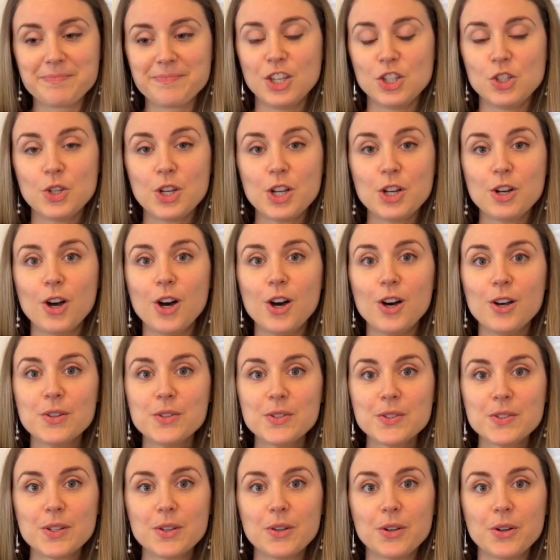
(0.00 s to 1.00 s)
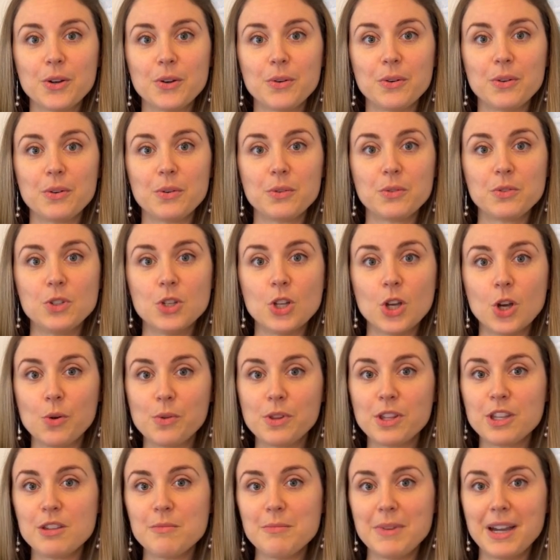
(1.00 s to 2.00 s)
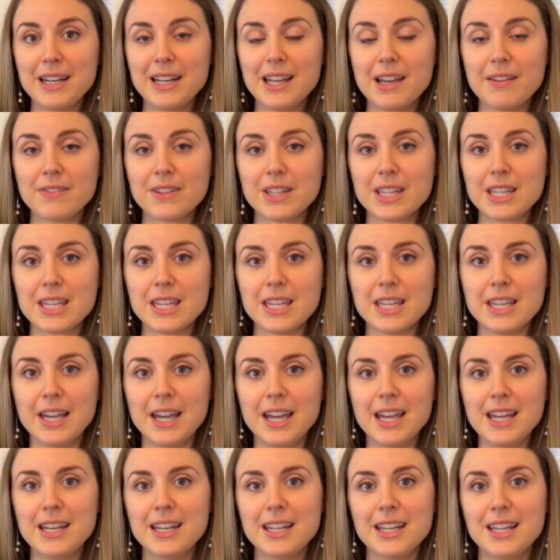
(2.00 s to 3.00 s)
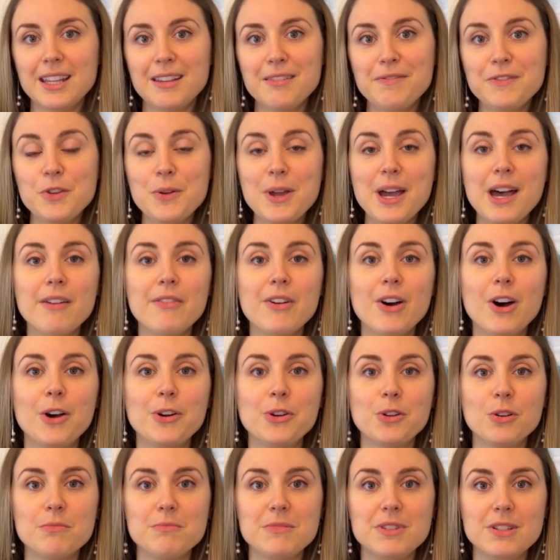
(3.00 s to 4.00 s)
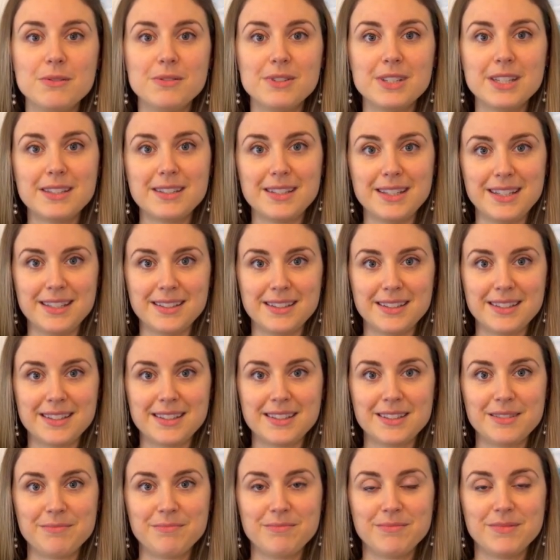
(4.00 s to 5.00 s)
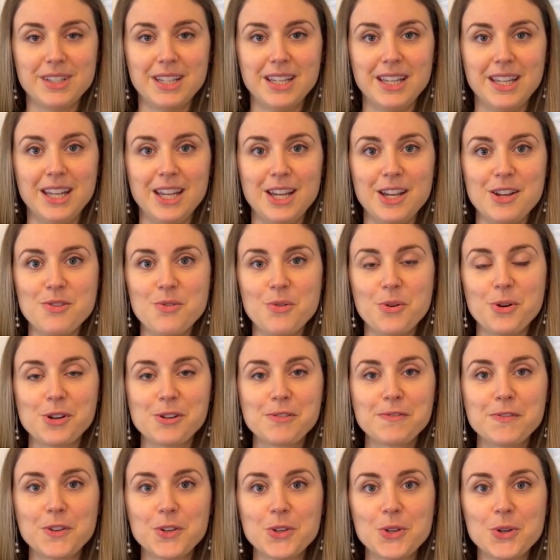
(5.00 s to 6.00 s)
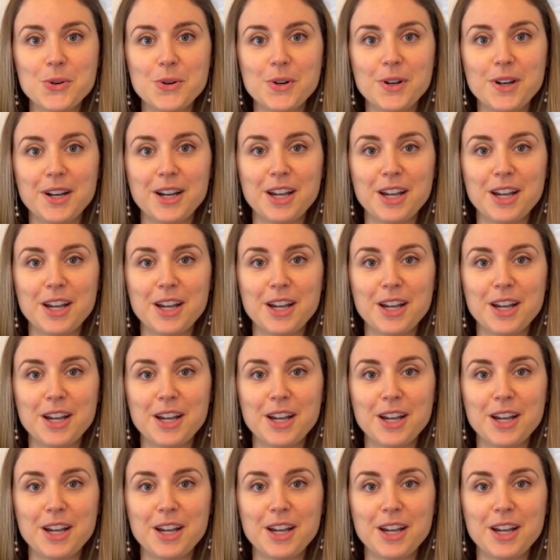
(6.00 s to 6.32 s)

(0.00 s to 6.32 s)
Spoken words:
You can also know that you might have leaky gut if you have autoimmune disease. In order for your